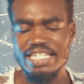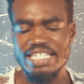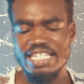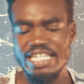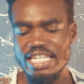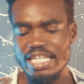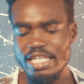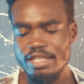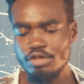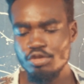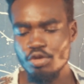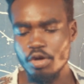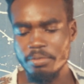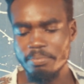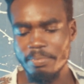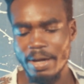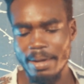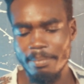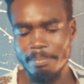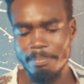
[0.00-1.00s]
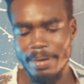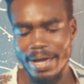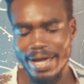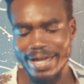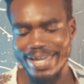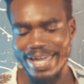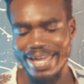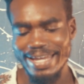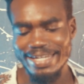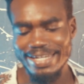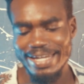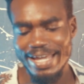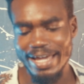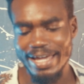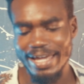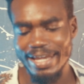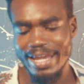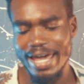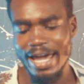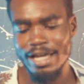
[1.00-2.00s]
knees on my back and
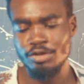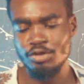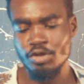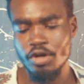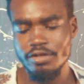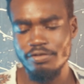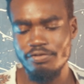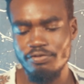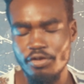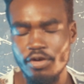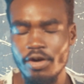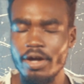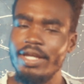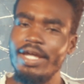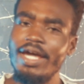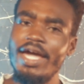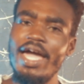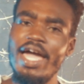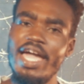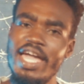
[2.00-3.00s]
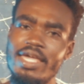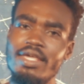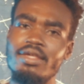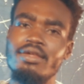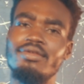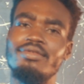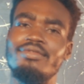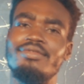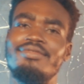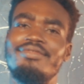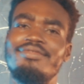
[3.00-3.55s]
neck like George Floyd. Hey,